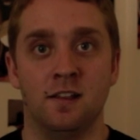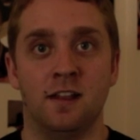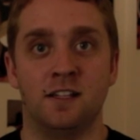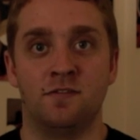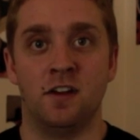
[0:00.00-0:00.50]

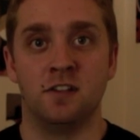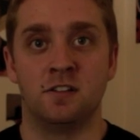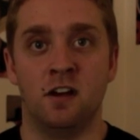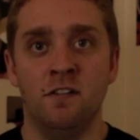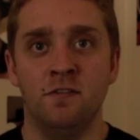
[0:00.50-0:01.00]
Let's
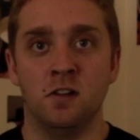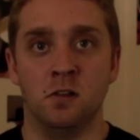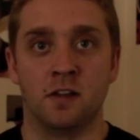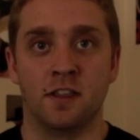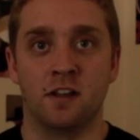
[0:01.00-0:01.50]
first off
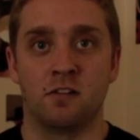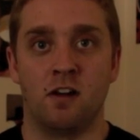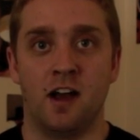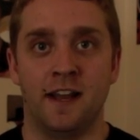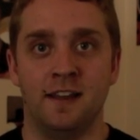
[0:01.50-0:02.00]
look at the
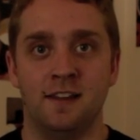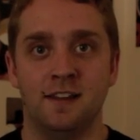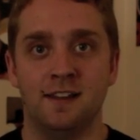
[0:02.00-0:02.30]
grind.